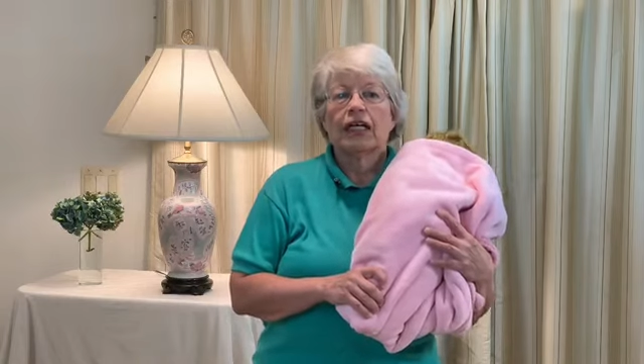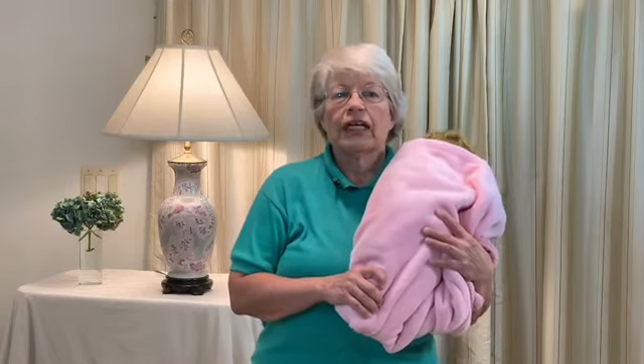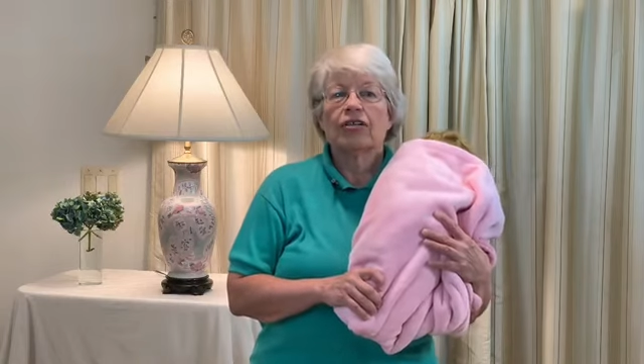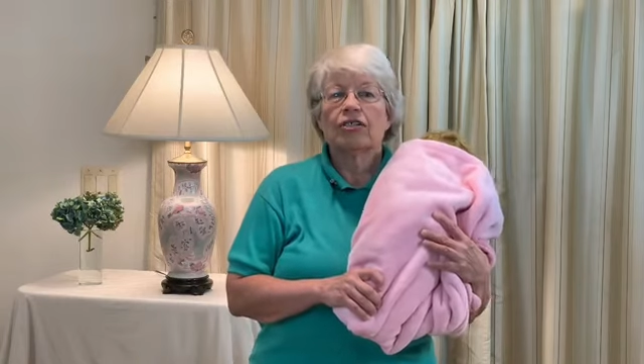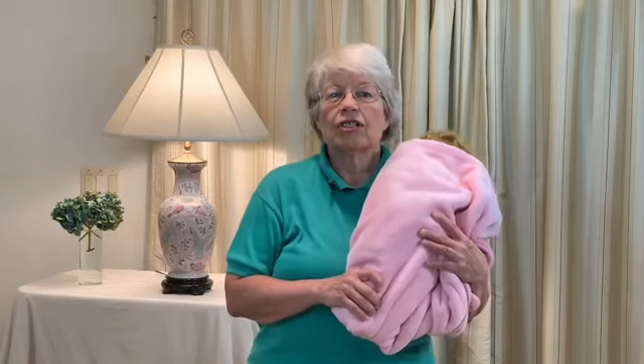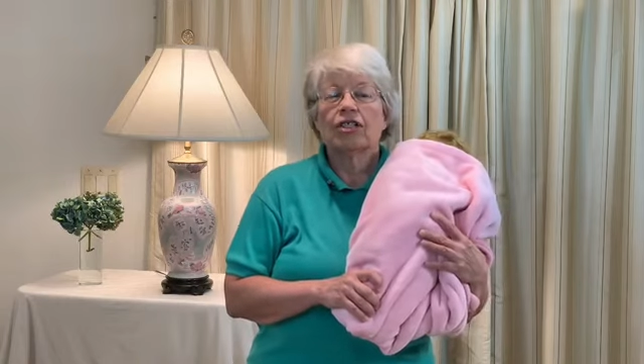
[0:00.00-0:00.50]

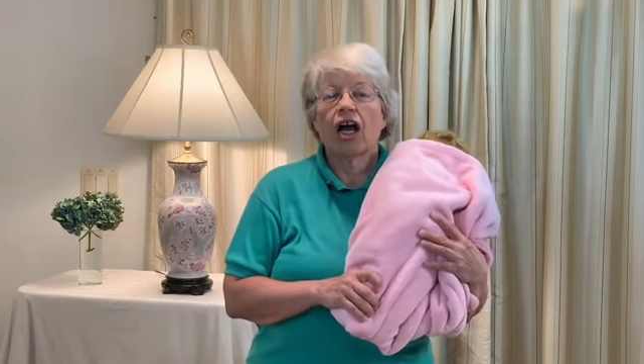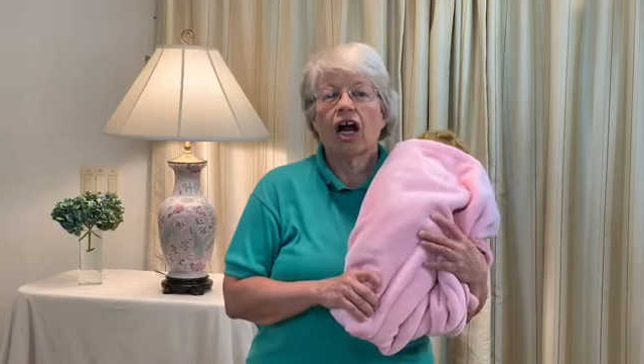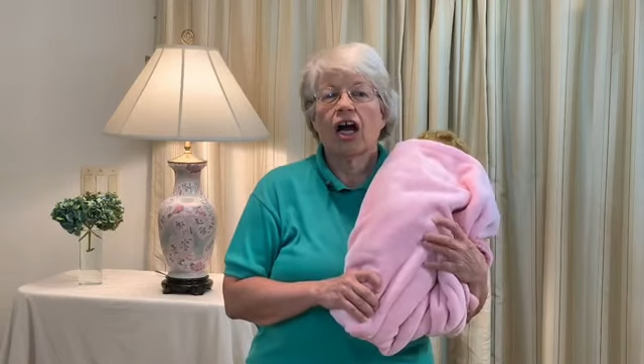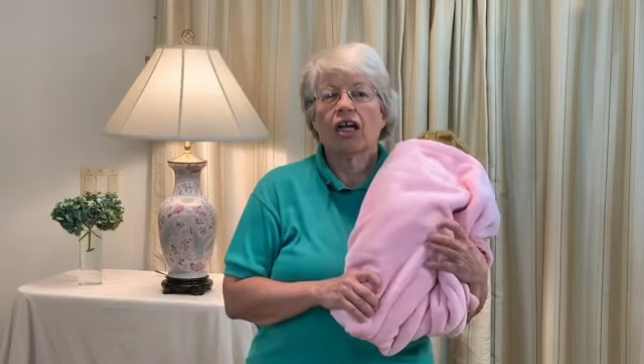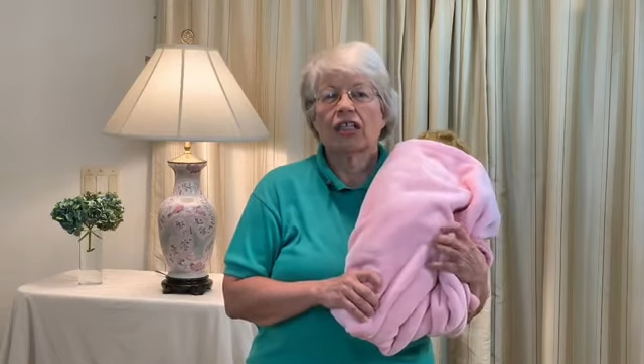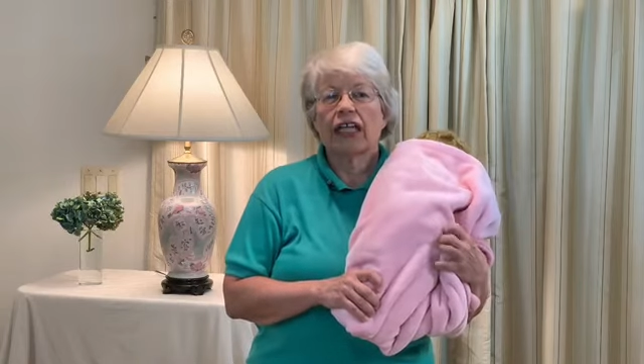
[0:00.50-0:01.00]
here's a
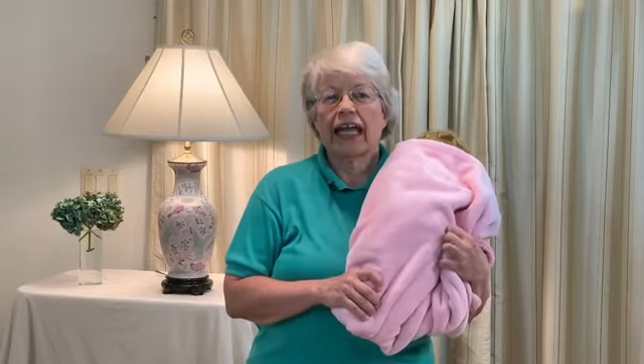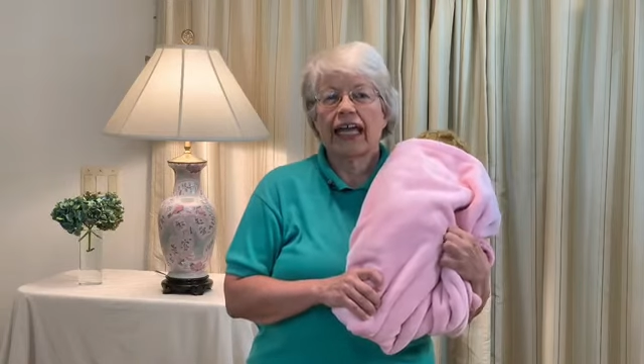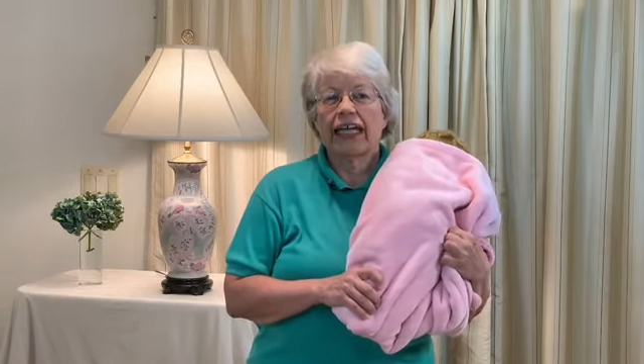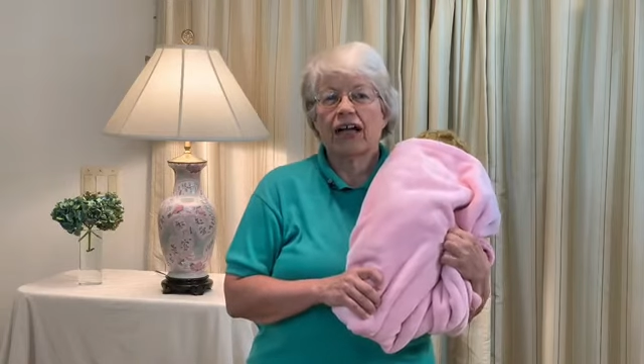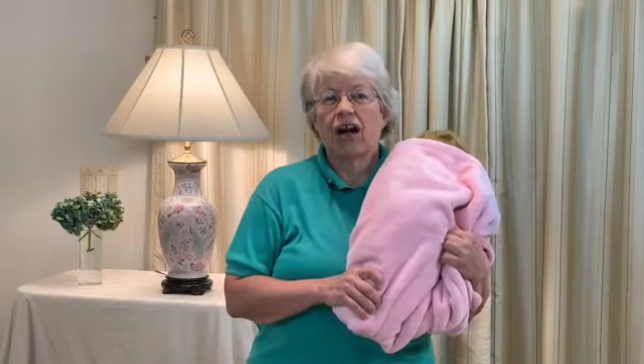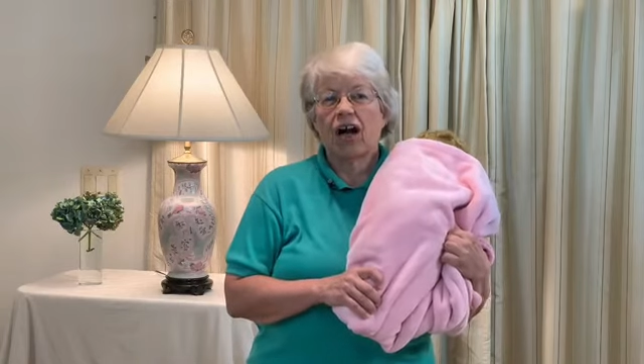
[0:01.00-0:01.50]
dog
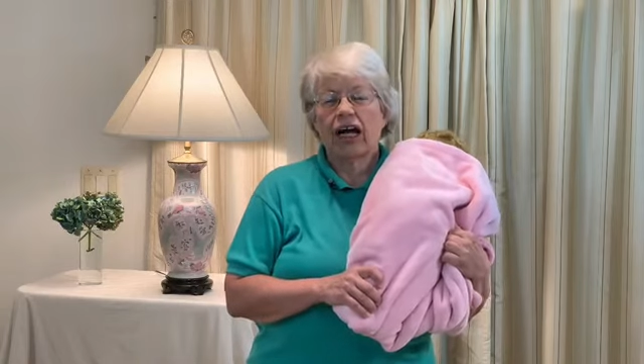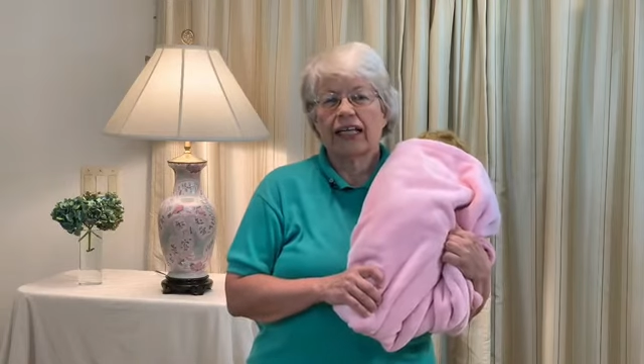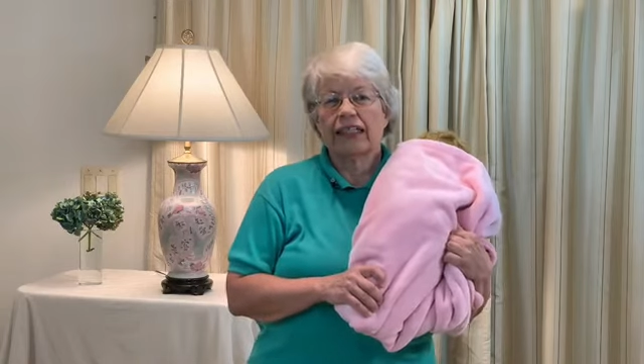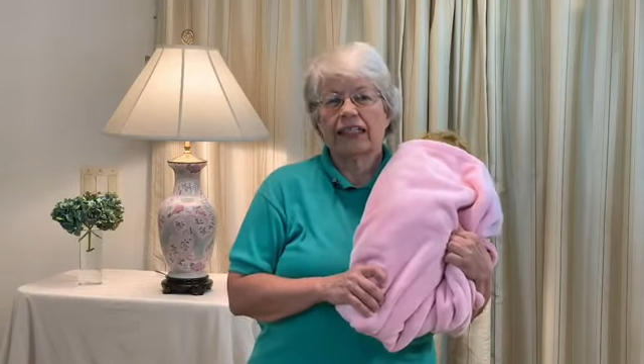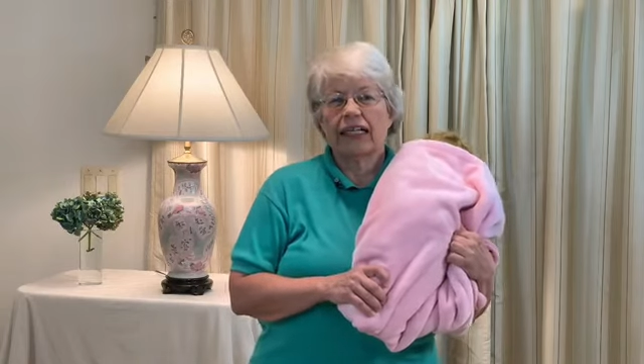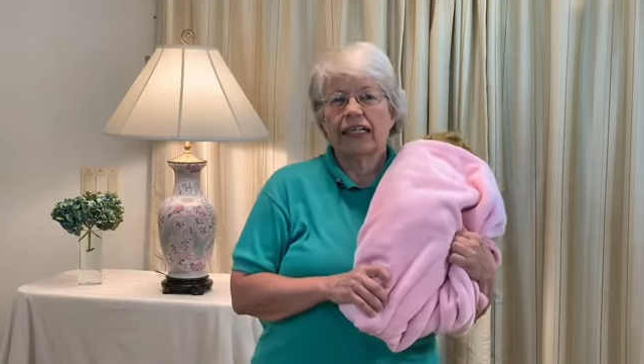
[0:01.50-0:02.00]
laying
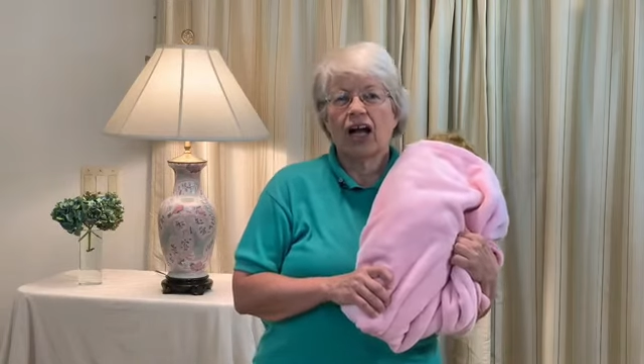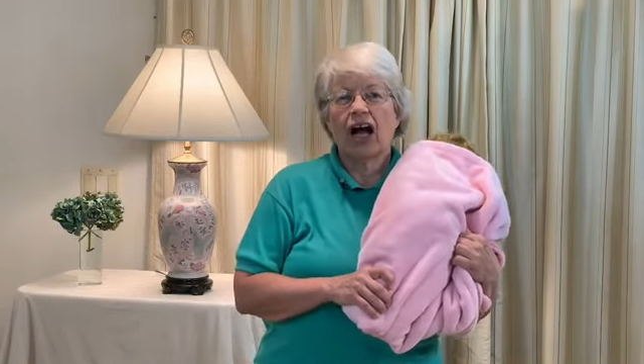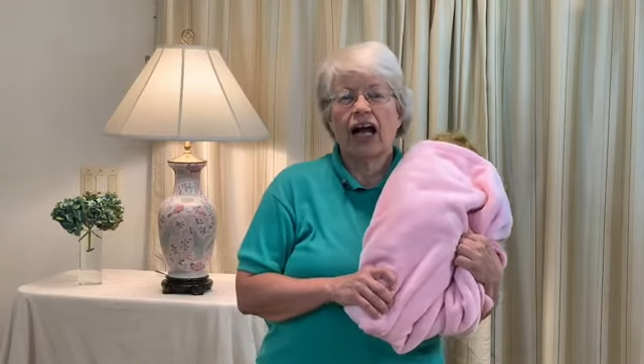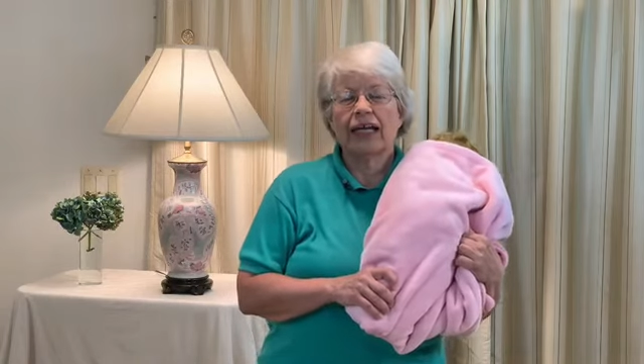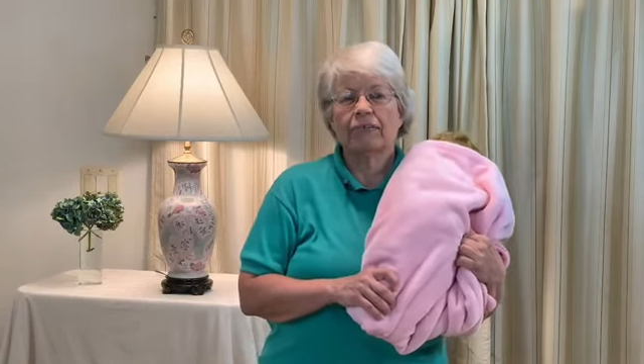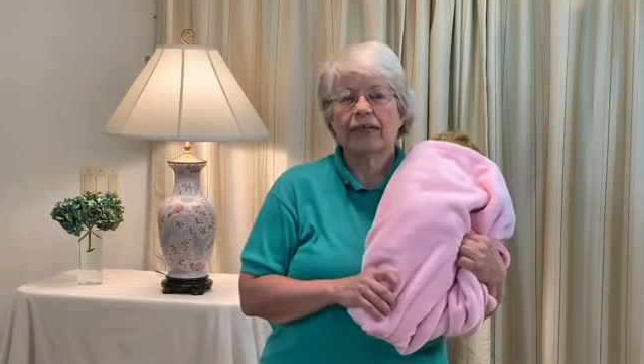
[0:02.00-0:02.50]
on an
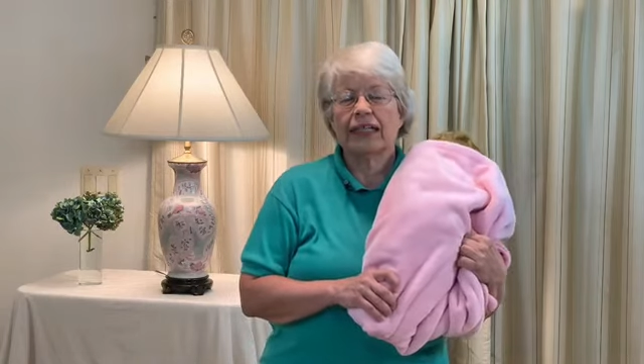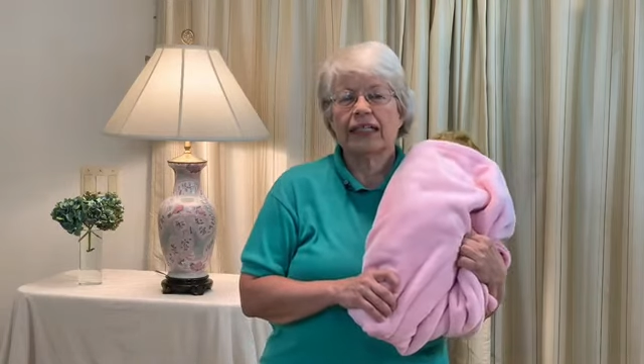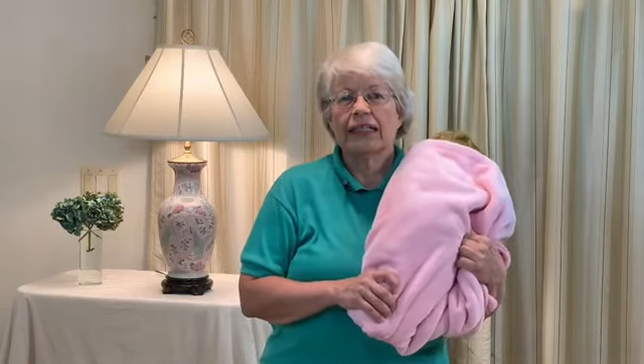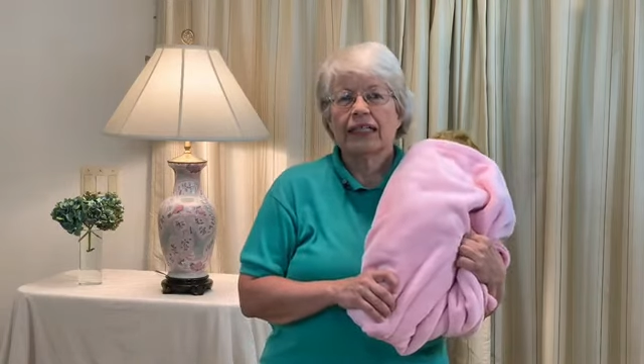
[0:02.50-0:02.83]
ottoman